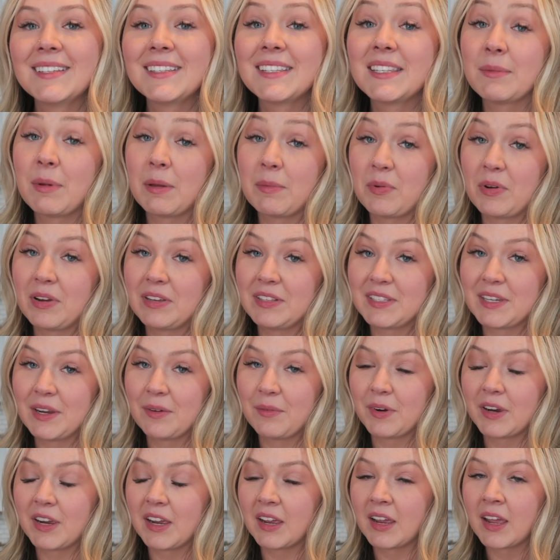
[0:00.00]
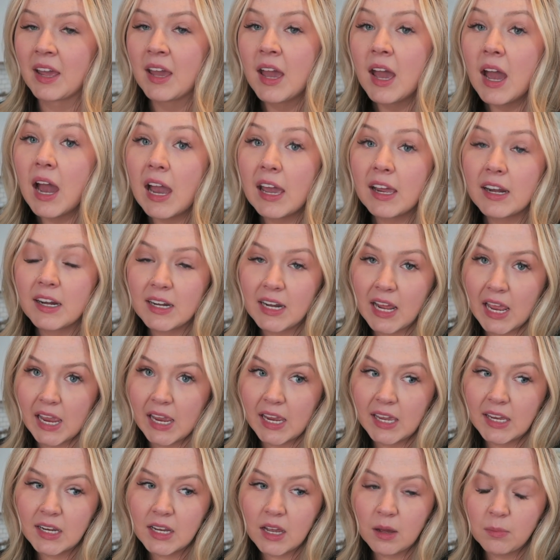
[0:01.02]
see, my brain's not working. I had an
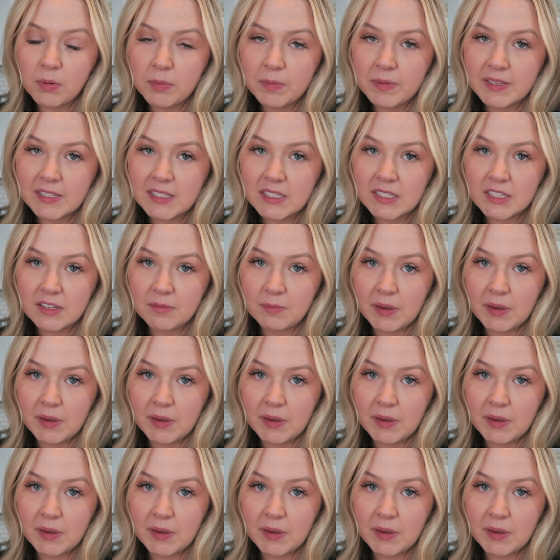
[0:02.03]
egg and a couple pieces